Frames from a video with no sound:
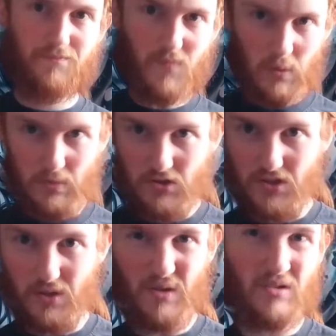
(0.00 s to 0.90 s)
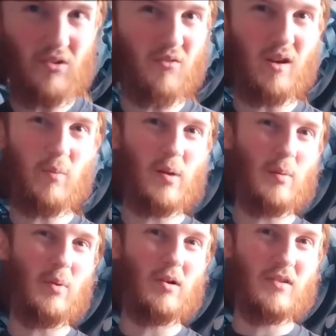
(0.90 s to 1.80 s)
Not much to it. Don't really play
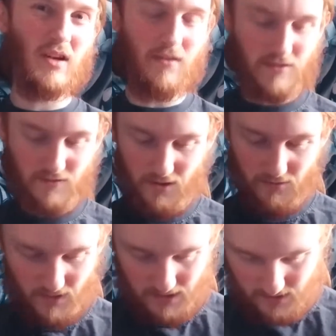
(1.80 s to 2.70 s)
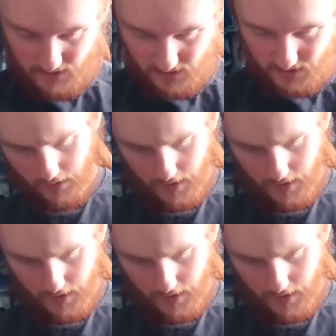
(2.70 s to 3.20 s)
Poison Ivies very regularly.